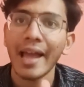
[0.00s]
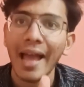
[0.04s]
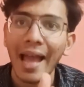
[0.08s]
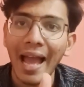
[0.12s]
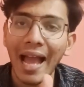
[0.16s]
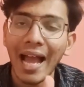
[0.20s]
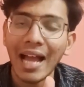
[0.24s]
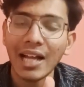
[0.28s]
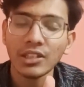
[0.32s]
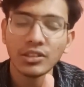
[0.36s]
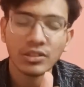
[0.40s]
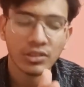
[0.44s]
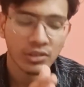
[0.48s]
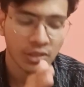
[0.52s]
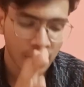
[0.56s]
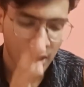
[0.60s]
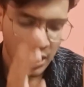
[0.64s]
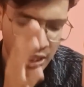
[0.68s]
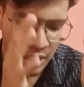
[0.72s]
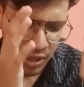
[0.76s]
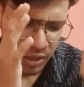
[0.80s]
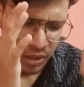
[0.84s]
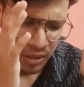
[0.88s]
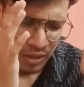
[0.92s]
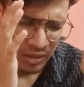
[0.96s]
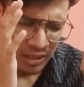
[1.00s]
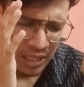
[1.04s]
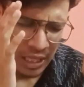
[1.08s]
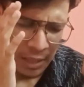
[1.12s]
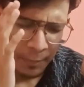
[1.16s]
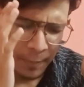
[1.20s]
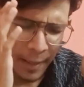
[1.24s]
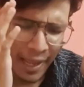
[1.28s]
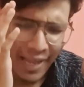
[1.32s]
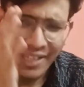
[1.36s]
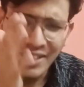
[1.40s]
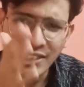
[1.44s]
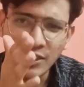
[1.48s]
the
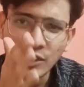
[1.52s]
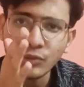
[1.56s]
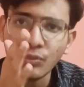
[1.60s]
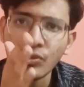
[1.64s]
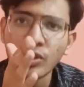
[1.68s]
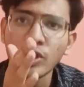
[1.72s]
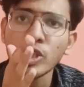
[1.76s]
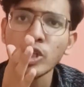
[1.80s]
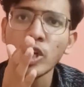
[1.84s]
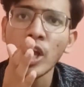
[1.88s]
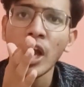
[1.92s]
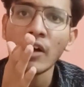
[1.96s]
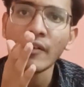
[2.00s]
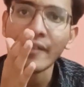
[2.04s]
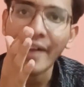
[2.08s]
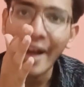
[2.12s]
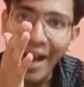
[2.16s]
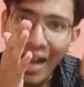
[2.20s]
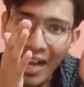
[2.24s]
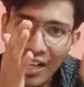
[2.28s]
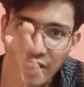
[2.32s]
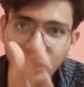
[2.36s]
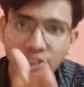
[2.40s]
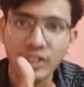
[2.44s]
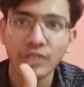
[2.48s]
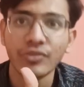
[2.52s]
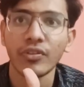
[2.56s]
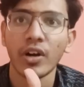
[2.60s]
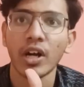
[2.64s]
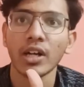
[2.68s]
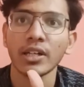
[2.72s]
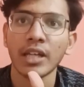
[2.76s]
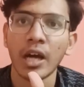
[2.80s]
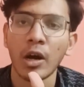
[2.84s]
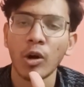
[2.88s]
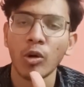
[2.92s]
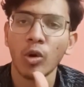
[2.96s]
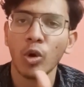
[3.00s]
packages which you have asked for
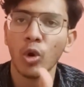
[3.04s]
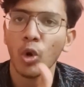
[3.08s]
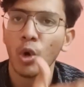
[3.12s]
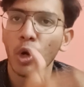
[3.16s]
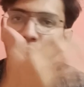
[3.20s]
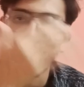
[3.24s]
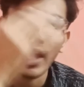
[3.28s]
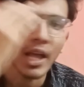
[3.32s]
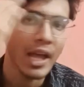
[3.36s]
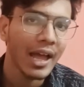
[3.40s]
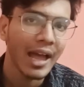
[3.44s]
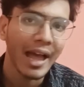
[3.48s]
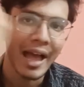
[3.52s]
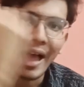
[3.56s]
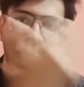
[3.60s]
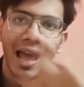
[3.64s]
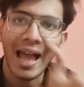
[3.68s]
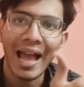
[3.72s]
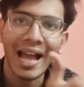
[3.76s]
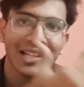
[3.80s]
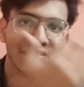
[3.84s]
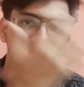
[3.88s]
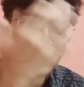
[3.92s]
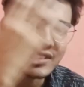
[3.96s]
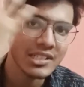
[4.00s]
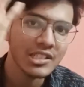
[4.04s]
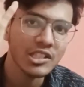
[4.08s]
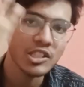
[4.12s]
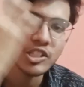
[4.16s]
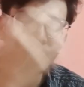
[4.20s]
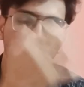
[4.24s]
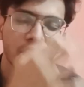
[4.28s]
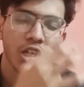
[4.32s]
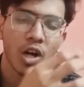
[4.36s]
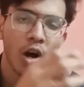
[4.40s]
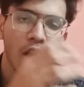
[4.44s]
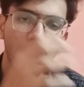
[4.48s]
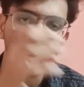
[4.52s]
download has
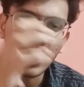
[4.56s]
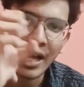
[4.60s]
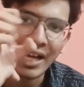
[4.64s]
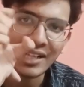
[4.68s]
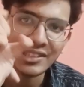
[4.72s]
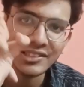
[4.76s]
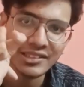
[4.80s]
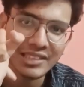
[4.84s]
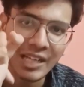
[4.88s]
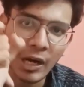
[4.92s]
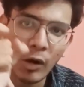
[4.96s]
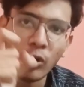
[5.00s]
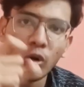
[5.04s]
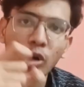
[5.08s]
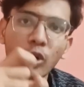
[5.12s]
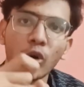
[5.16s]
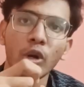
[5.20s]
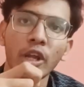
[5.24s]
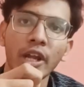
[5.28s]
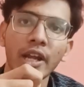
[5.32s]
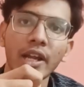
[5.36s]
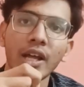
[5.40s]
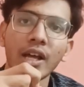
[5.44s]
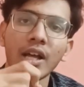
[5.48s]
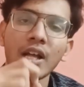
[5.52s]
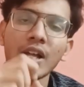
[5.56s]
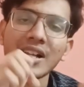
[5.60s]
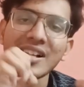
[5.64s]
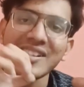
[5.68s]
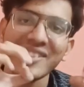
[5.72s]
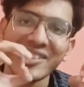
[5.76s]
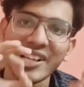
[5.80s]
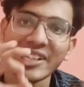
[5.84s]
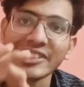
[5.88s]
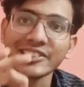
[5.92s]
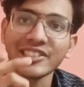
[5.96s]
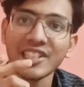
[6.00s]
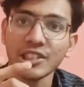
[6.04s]
downloaded
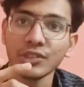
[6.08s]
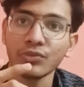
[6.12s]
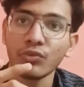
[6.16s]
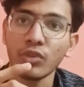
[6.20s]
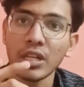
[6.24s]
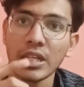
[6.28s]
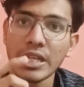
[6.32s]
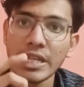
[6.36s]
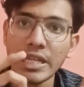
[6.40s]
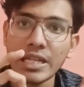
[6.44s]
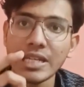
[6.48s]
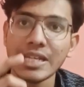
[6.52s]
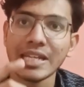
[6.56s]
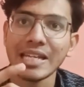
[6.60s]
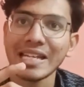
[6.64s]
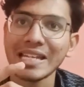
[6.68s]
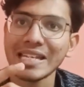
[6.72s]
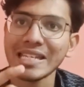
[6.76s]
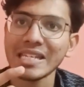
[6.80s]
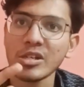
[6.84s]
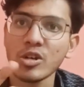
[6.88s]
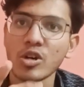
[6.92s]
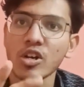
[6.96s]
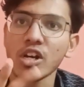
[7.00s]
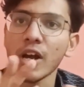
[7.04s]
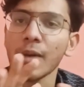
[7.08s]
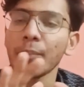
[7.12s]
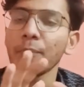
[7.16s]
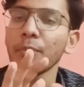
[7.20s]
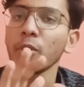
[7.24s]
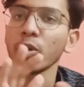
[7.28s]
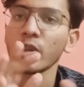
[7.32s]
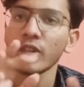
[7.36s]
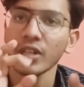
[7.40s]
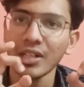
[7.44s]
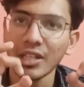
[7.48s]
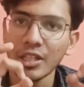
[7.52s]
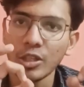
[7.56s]
successfully in your
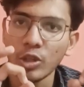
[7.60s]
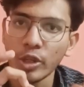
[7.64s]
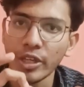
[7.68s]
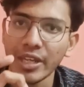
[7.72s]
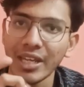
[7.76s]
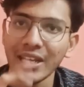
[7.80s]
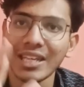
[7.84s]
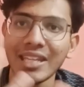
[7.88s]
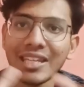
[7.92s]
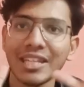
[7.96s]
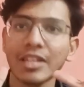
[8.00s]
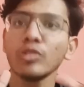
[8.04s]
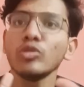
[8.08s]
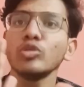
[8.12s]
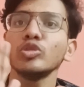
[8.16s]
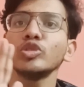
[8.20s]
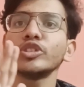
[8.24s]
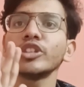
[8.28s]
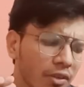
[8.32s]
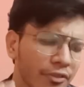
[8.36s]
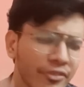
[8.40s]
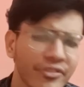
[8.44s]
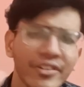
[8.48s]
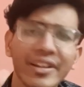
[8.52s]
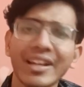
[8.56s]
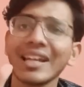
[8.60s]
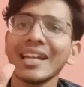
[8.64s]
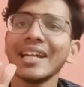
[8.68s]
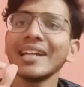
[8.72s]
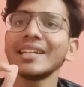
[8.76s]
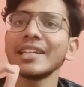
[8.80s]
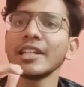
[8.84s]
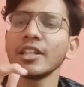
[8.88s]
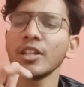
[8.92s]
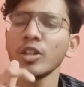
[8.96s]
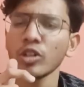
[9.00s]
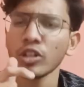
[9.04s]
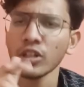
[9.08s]
computer. You can use Figlet
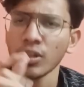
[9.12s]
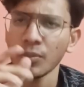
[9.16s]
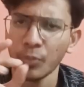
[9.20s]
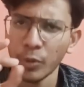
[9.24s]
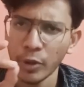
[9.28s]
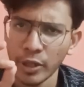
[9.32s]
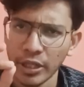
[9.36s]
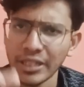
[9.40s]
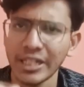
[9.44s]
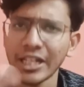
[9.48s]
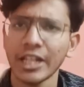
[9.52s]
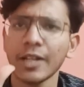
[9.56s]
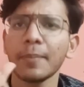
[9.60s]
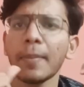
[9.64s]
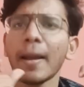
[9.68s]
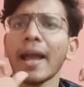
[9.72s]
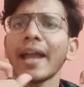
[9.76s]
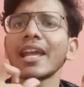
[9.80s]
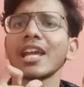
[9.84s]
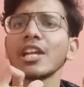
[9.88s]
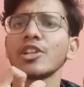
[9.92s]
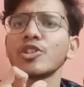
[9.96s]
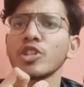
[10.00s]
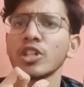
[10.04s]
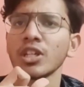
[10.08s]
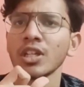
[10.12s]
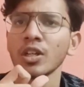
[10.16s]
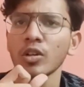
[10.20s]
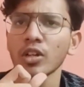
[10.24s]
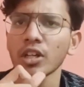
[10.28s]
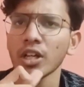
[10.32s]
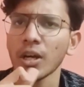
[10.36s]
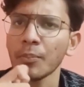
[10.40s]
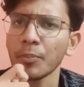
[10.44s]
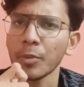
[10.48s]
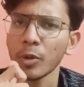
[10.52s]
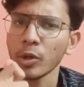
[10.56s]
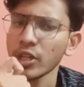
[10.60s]
in your computer, that package in your
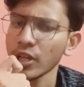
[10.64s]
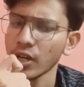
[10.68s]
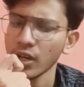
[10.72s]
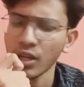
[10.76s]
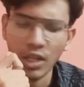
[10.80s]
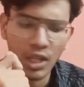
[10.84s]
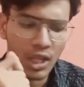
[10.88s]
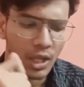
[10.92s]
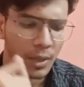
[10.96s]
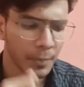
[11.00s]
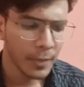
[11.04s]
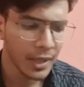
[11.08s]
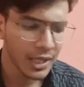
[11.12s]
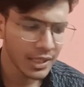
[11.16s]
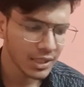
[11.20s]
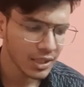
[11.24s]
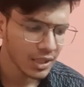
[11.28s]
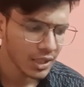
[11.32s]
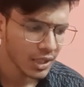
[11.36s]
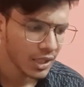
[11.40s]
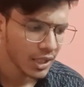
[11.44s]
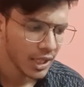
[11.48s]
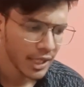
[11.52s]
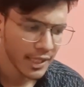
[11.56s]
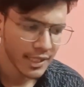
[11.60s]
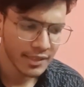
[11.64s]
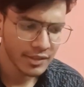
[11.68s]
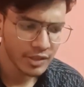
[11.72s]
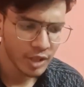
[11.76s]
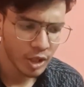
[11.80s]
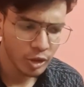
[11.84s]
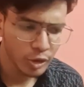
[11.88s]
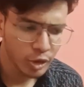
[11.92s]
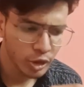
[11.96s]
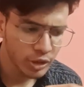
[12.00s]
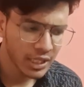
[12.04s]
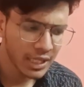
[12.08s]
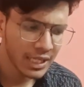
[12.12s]
computer. But it is
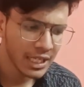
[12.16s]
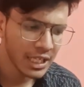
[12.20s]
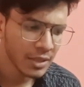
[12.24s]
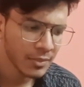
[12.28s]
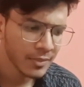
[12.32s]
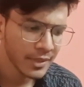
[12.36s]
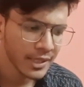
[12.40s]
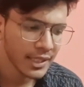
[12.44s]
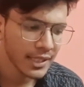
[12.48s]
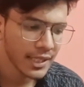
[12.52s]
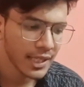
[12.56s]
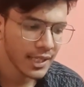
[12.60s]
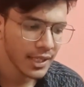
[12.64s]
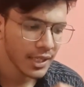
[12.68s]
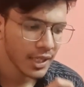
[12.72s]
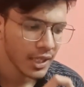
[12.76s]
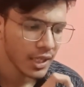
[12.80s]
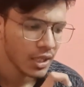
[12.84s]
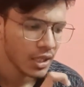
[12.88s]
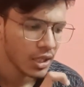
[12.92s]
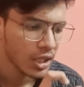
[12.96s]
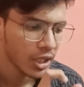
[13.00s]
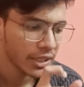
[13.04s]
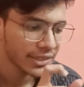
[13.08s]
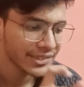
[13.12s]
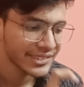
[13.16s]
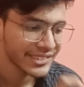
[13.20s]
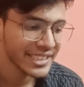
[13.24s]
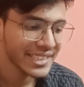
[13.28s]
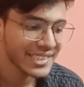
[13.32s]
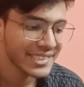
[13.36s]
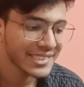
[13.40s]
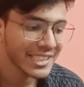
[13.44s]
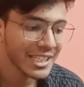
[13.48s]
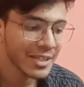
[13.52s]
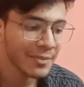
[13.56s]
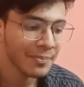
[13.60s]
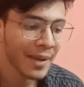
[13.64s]
also telling me that
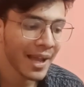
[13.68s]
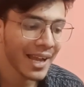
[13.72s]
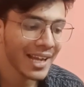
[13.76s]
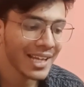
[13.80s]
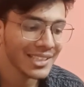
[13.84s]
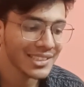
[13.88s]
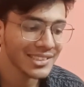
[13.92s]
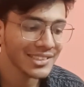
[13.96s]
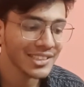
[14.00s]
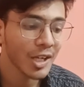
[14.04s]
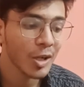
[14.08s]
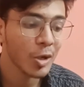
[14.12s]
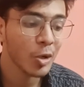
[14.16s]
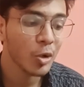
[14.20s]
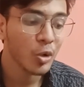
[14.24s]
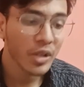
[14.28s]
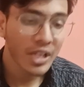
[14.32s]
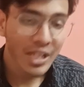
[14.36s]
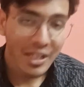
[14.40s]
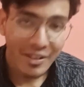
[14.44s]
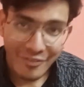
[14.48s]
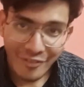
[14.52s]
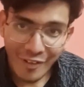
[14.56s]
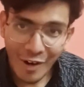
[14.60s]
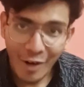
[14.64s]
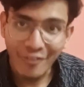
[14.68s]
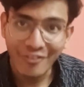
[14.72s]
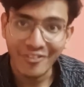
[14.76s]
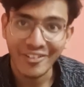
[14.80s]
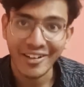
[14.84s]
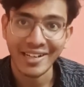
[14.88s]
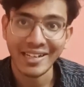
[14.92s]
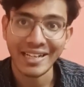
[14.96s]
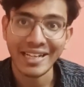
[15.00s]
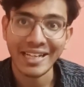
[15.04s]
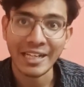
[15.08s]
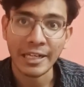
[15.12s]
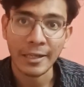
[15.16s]
16 packages are looking for
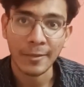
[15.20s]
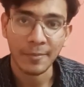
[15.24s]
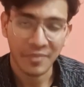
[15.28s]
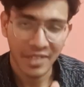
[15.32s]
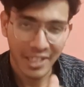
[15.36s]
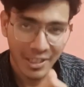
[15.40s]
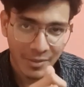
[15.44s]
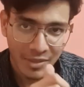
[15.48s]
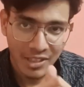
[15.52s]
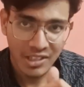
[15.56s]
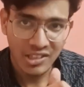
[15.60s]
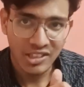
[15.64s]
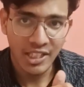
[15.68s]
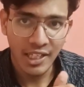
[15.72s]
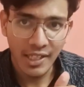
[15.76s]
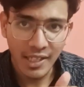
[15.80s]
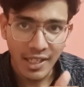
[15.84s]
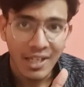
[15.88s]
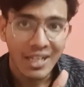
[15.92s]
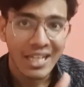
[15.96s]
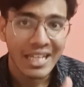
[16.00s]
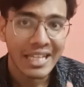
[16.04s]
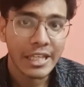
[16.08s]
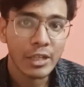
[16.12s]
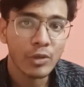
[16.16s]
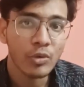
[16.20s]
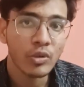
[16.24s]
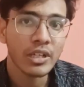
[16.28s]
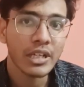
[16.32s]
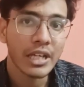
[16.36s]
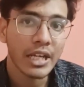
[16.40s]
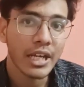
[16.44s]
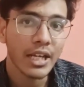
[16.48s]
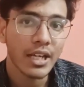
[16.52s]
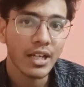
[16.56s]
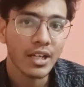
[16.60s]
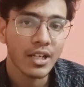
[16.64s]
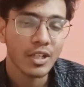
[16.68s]
funding. It means that you
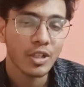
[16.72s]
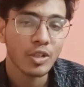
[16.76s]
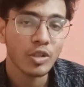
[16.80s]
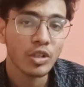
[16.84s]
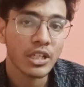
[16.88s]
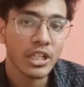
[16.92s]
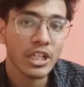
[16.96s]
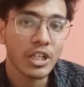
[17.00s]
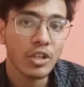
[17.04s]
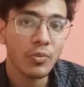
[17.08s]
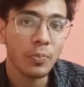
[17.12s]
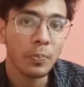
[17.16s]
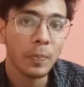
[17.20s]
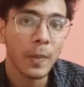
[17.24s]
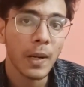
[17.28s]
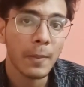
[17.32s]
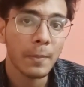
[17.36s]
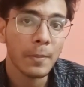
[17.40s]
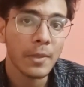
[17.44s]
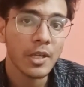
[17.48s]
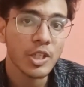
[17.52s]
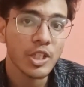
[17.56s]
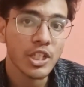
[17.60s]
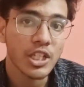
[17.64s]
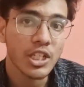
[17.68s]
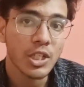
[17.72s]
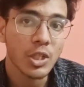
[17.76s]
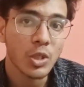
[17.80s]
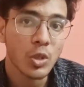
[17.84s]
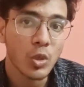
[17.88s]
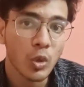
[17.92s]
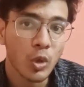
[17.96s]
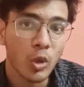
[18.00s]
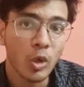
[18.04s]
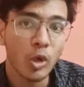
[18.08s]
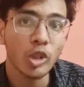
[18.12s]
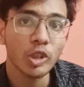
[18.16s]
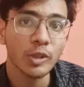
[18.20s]
need to give permission to
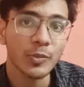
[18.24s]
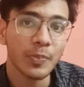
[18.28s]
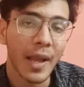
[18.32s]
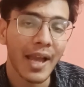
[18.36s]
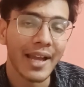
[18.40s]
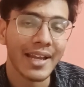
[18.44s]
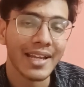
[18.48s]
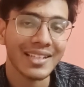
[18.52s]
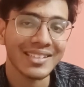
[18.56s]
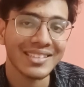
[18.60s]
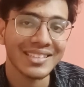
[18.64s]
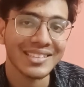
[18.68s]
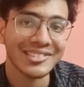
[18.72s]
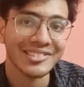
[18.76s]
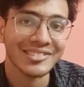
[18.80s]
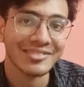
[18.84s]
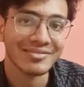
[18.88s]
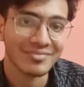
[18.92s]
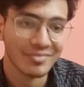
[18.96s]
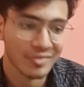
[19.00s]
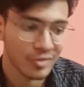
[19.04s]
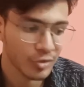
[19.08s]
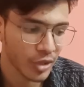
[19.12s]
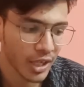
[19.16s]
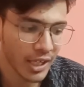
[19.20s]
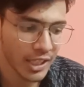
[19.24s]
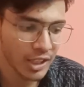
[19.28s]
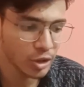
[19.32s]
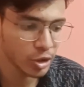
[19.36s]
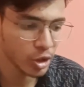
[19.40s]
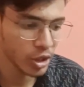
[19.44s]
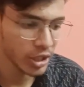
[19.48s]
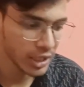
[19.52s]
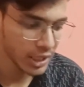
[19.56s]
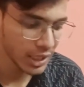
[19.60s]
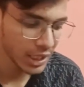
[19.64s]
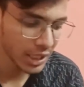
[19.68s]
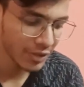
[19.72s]
those packages, right? So
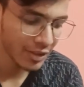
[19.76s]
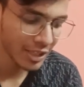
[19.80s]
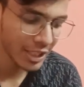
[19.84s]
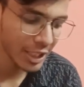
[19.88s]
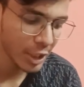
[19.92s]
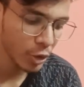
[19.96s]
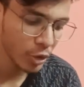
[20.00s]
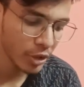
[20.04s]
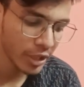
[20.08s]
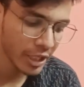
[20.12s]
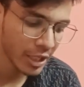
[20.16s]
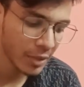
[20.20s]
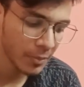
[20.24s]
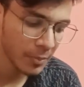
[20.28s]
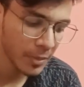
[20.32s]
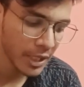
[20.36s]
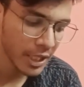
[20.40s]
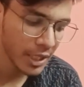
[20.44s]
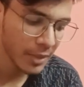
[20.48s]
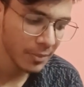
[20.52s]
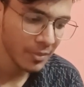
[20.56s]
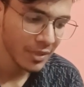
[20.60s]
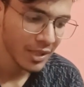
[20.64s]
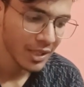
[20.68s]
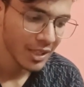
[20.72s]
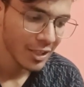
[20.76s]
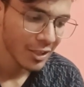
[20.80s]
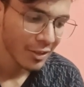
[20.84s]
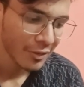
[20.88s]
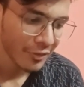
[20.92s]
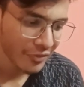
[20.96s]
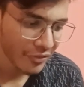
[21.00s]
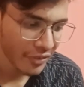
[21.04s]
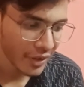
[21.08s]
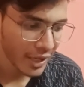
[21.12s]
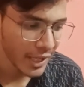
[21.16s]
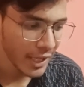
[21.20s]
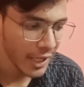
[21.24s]
here I will give npm
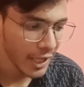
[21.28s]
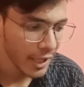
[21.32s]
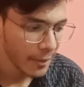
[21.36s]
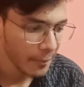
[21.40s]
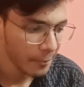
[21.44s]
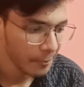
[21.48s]
fund,